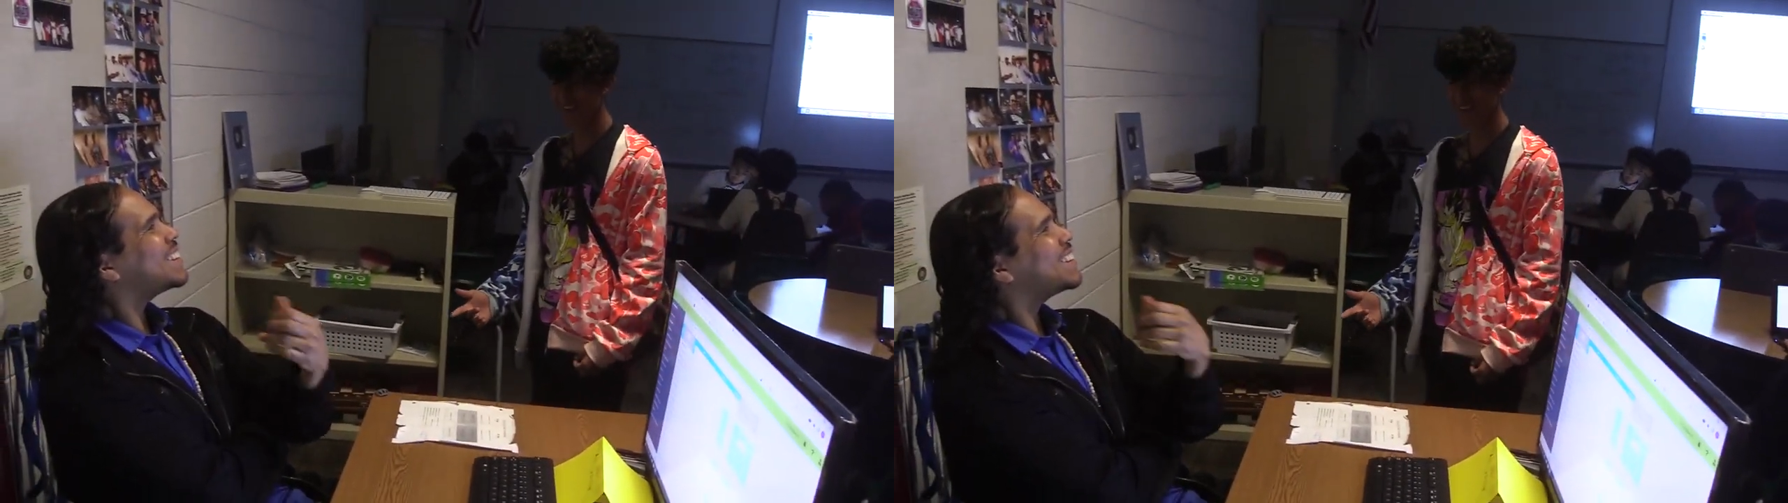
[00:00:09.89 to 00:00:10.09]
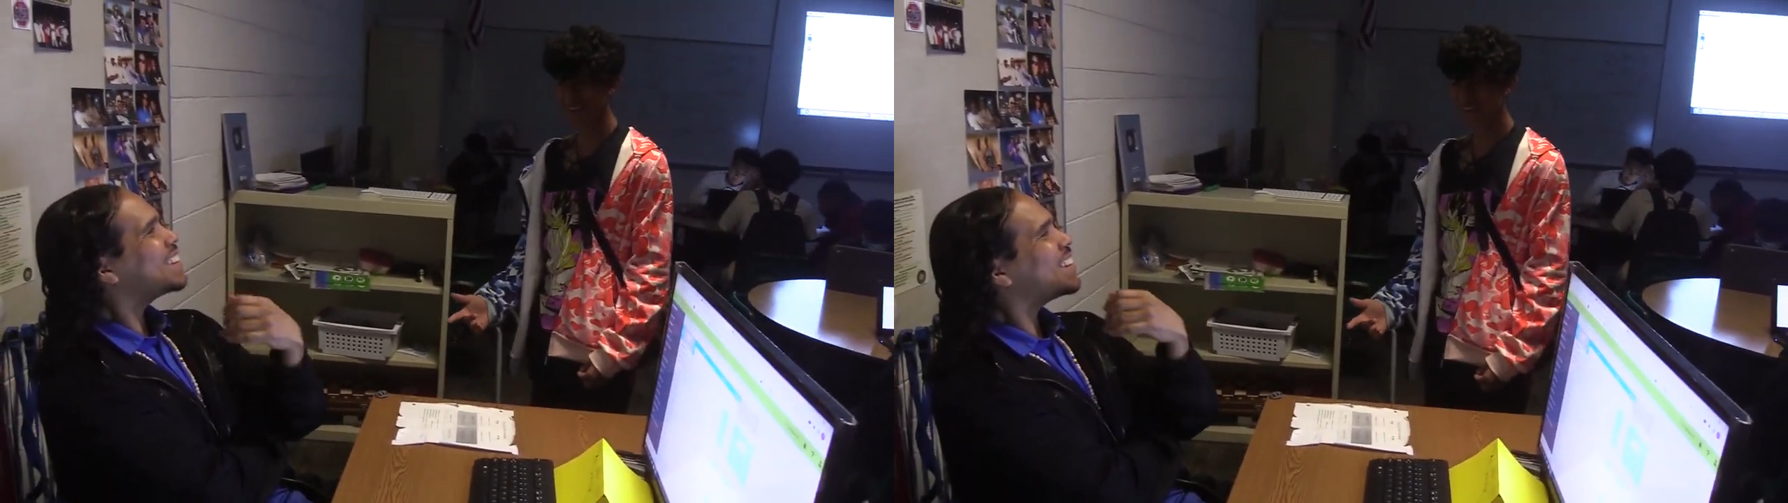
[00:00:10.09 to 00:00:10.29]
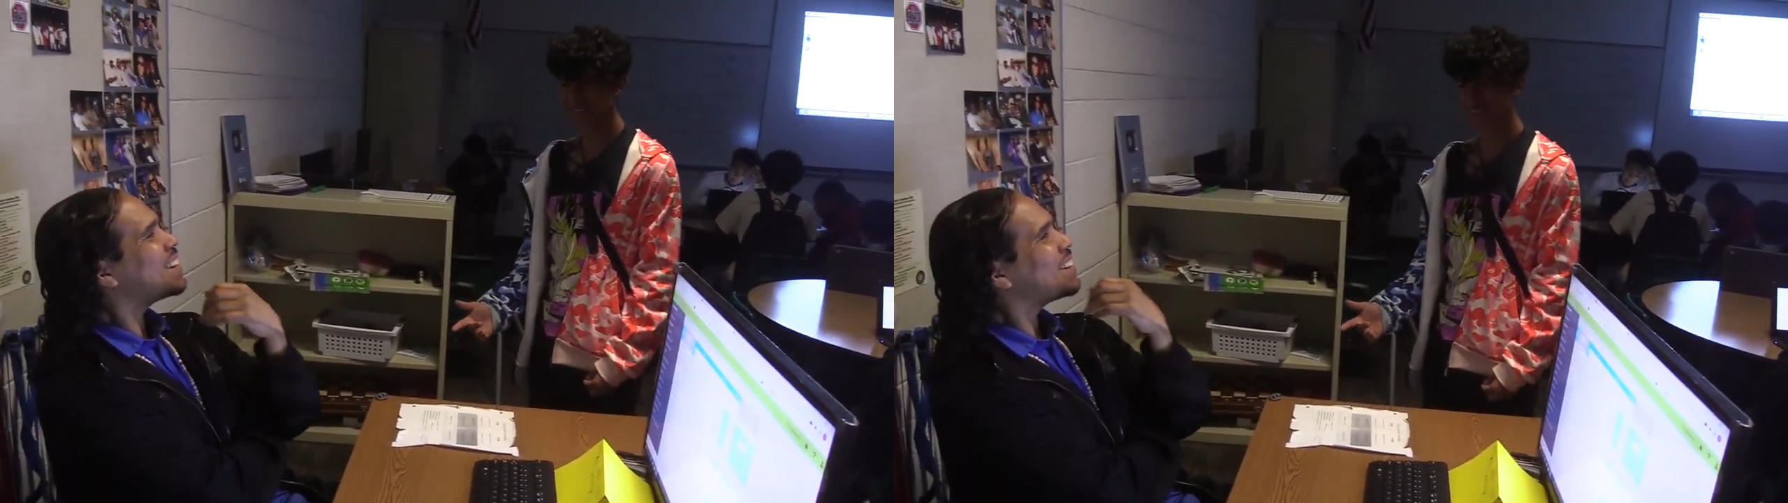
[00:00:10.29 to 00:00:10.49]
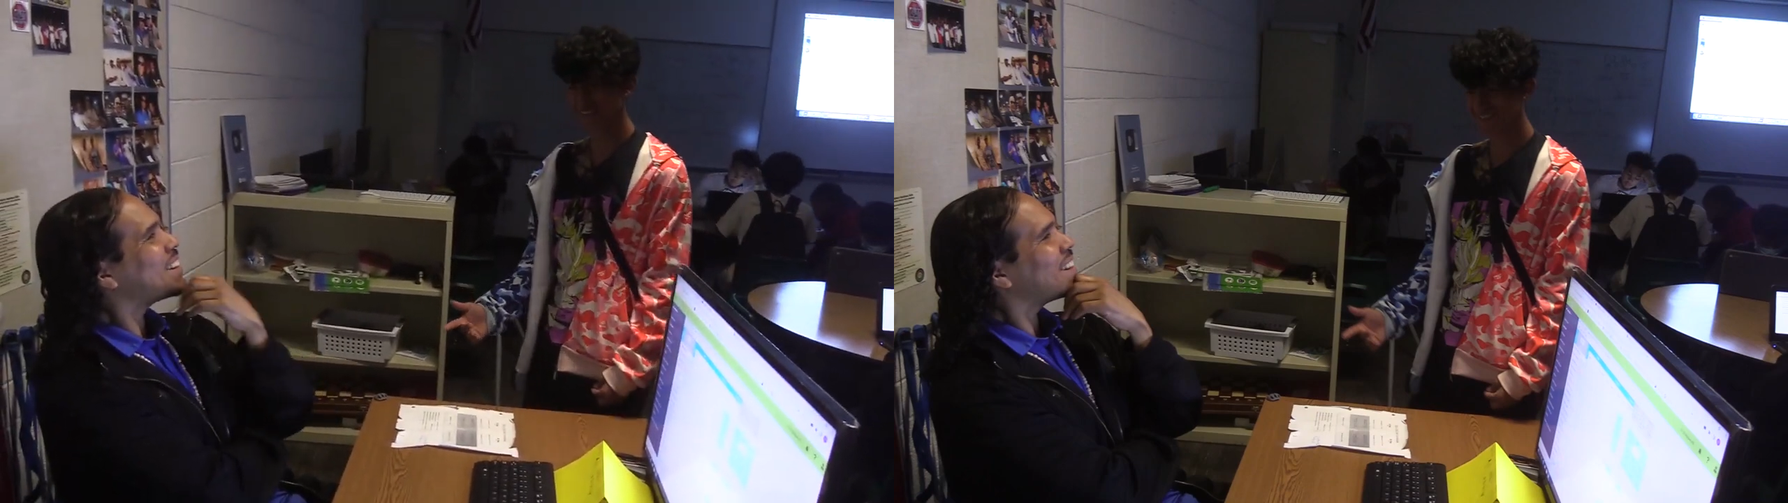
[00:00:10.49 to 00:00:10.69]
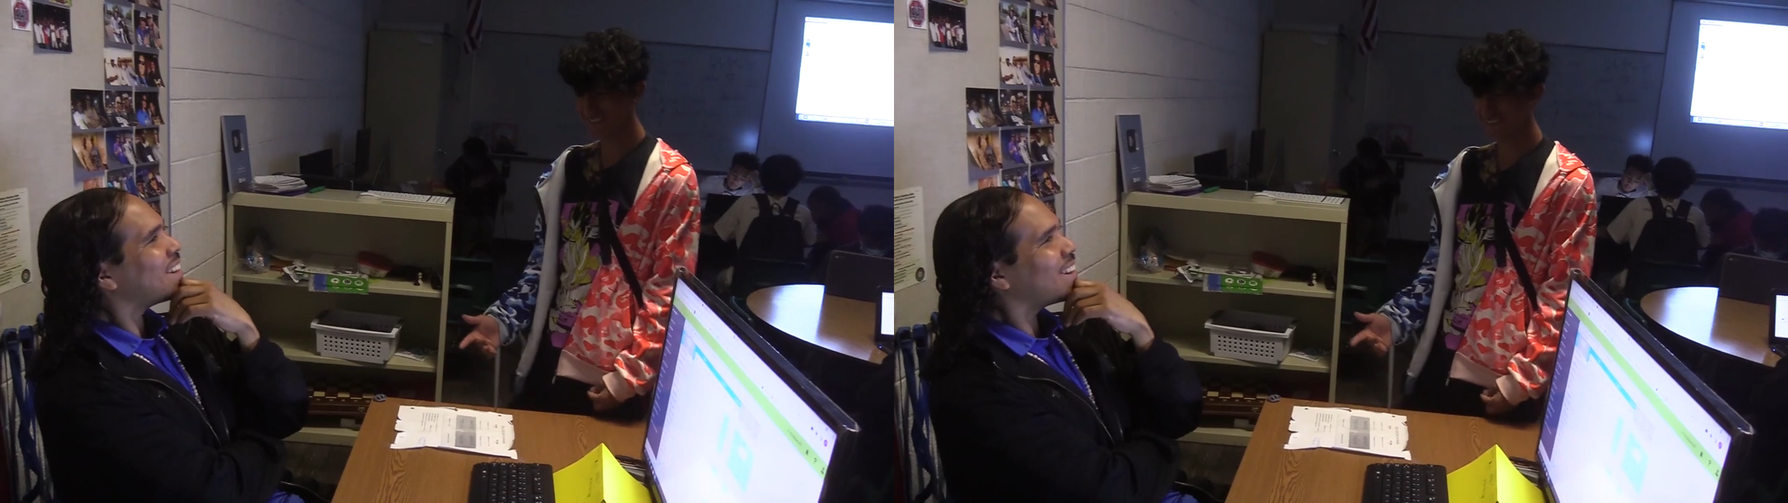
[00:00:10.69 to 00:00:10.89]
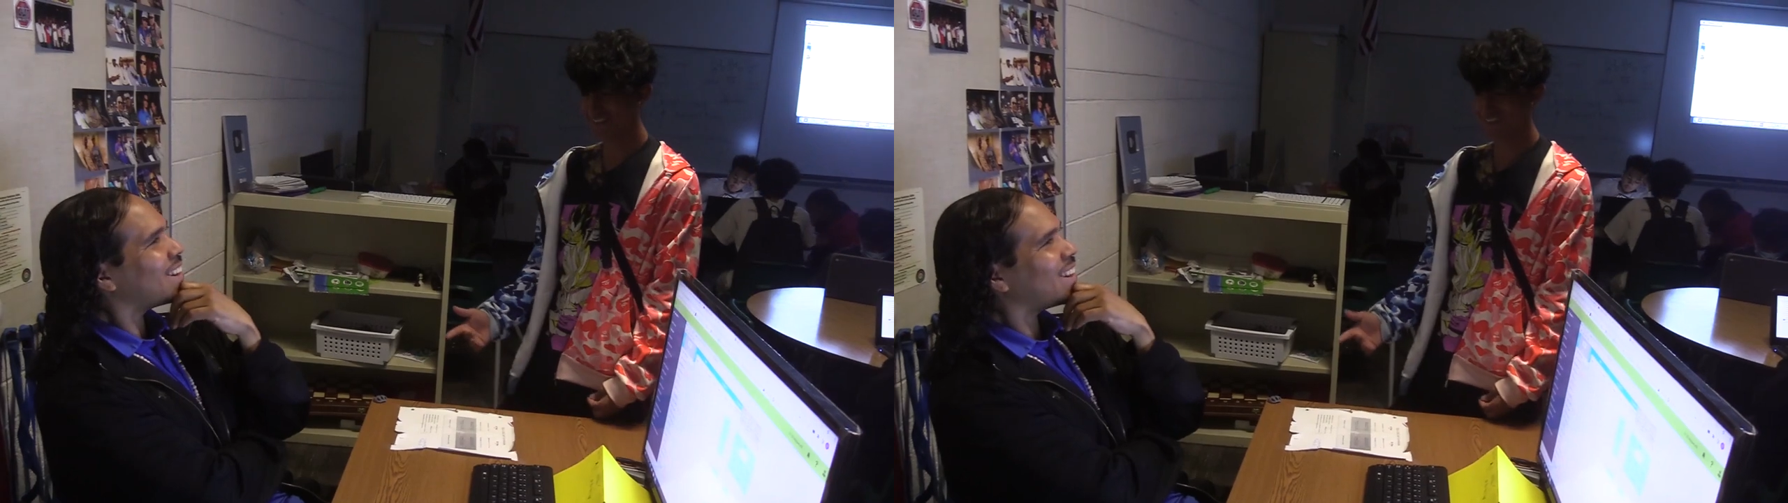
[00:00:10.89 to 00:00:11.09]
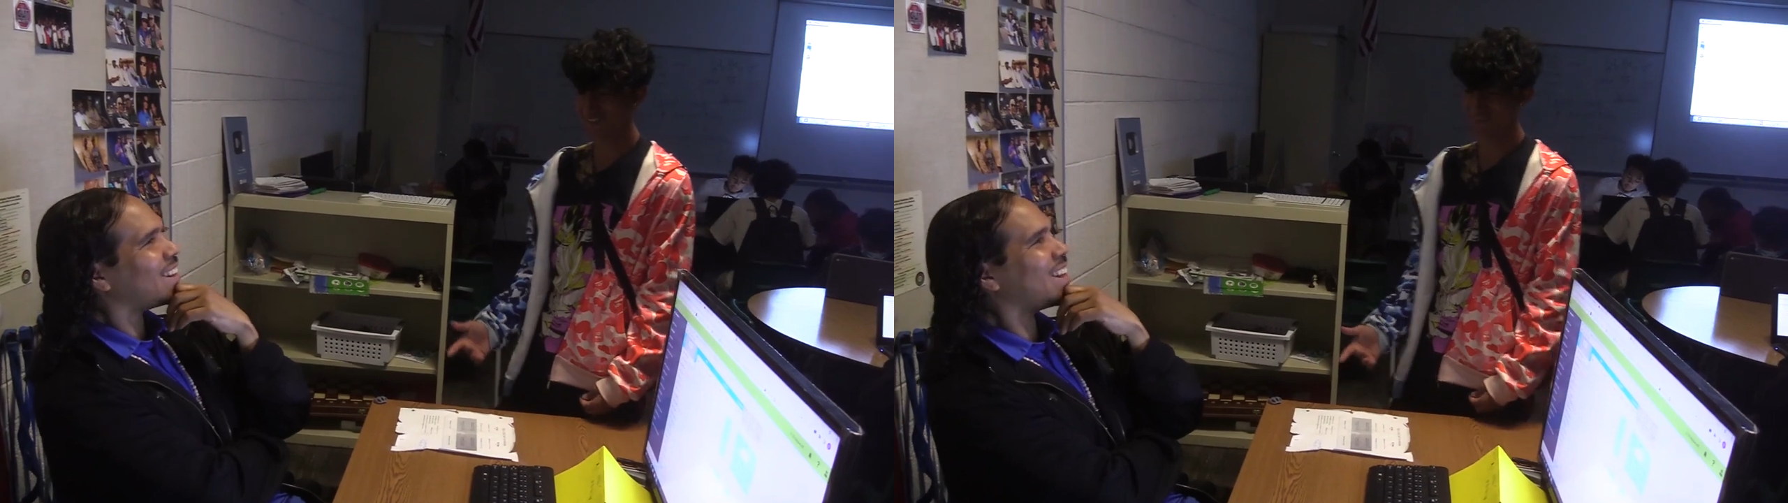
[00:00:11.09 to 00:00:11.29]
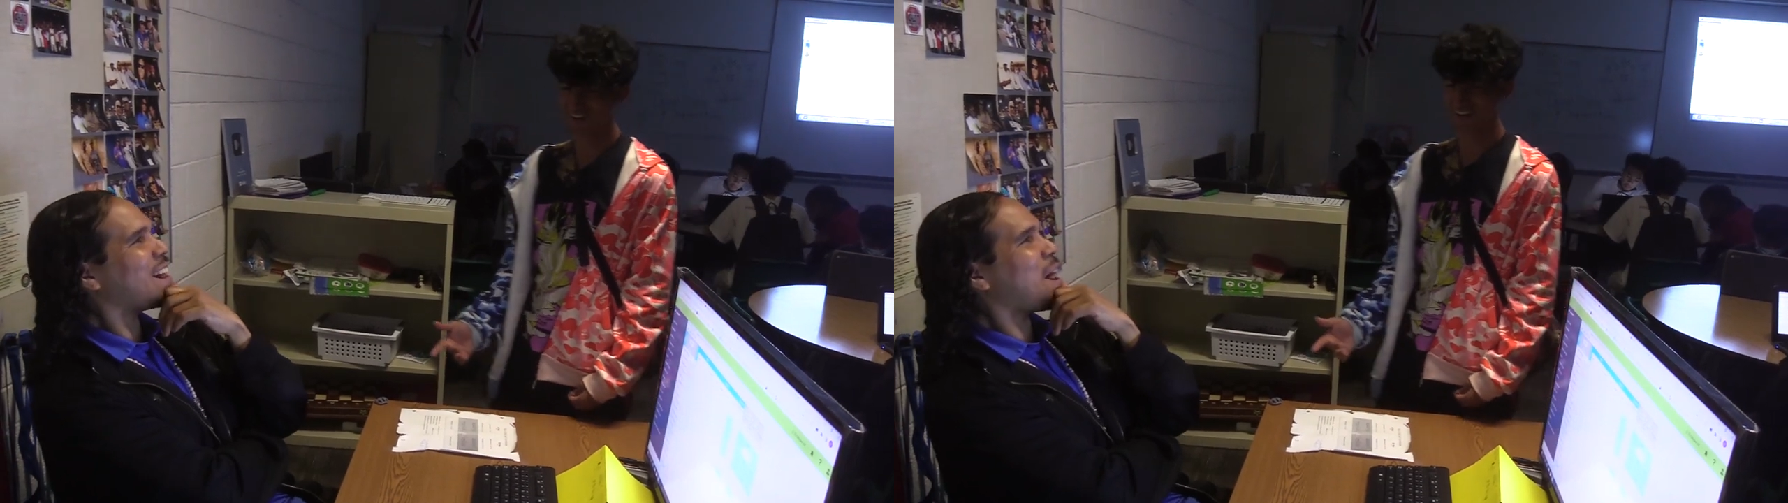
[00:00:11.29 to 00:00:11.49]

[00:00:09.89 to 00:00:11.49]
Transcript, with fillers: but I was sleep.